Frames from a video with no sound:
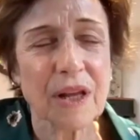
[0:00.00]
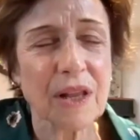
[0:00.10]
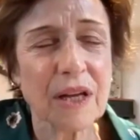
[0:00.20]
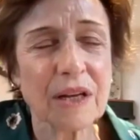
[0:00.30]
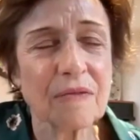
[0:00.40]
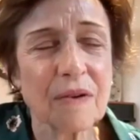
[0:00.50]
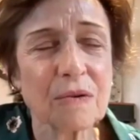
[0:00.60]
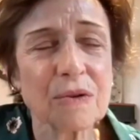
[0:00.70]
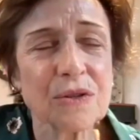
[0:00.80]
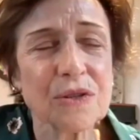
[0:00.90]
that
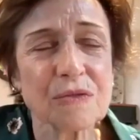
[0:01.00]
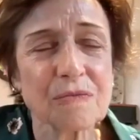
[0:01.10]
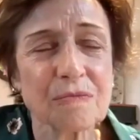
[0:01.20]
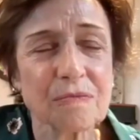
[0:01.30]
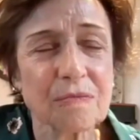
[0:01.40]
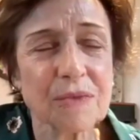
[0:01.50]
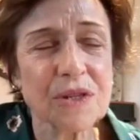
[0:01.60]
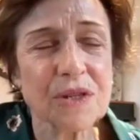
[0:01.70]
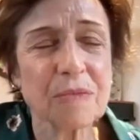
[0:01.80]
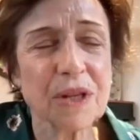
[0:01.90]
evokes
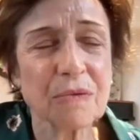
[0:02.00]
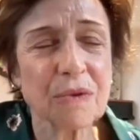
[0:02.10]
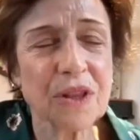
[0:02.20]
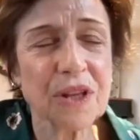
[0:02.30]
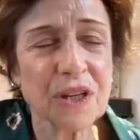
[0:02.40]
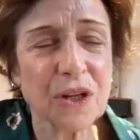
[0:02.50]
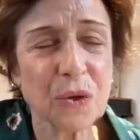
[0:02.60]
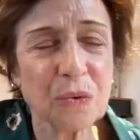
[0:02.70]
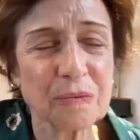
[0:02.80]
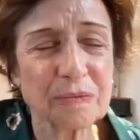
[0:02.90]
something within
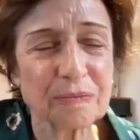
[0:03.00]
you.